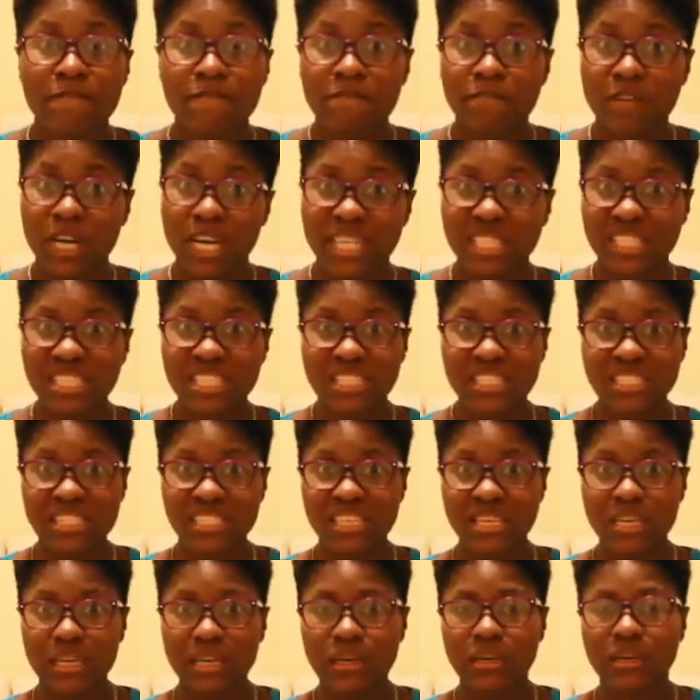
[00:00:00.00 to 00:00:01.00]

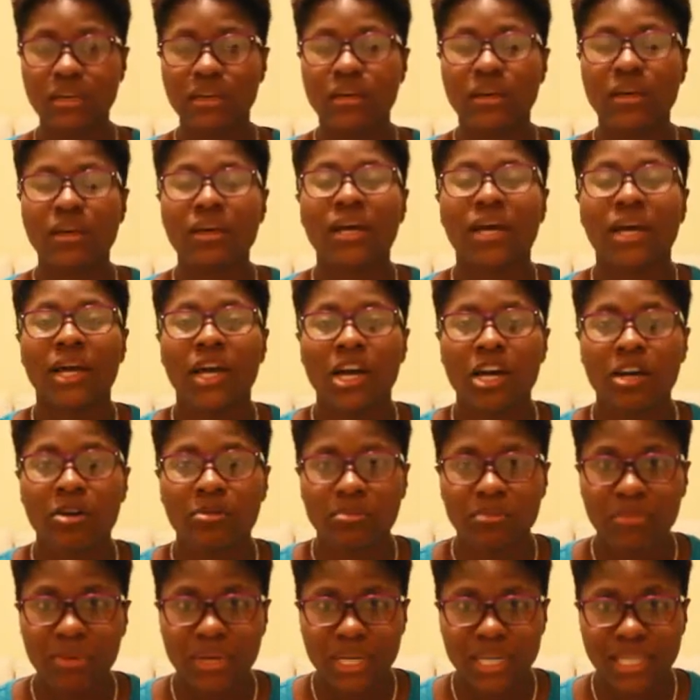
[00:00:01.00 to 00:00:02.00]
feisty,
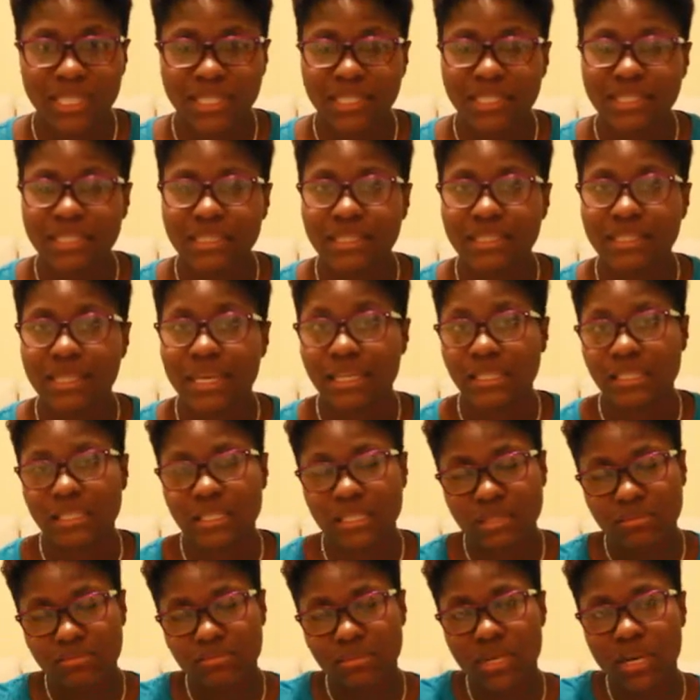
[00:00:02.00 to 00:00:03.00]
but
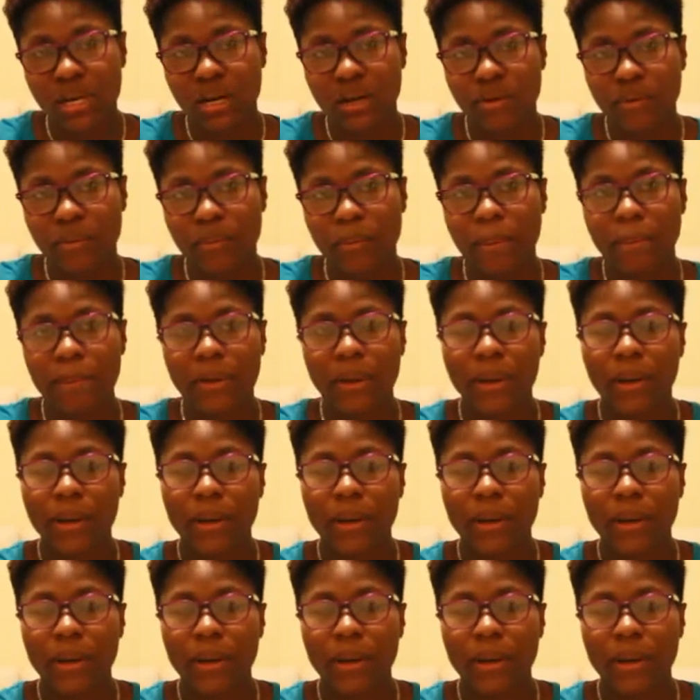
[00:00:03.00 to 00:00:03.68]
yes, big her up.